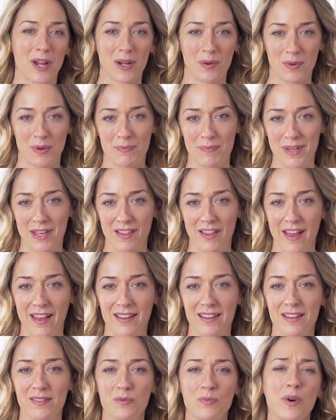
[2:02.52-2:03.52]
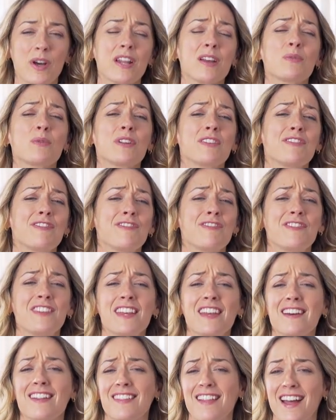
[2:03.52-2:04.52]
what it would be like, what it would
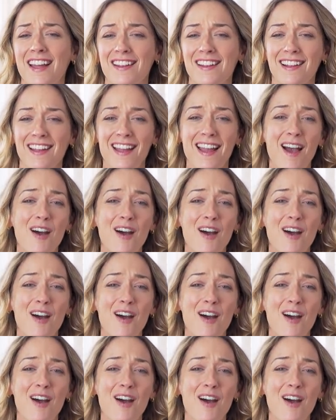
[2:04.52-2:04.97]
feel like,